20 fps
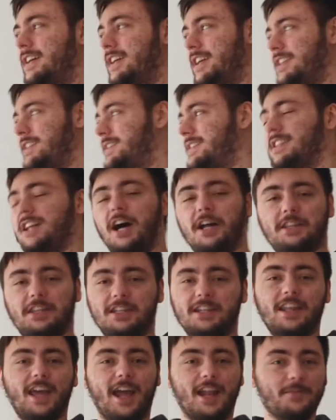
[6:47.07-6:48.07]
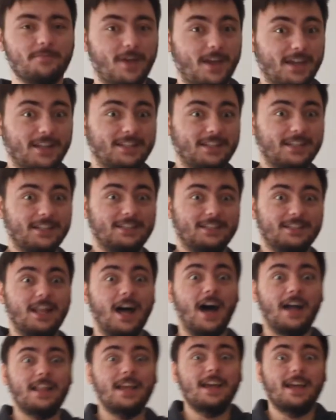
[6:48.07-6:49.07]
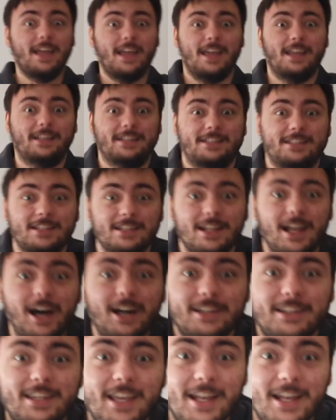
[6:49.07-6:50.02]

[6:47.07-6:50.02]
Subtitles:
it's not an anime, it's not an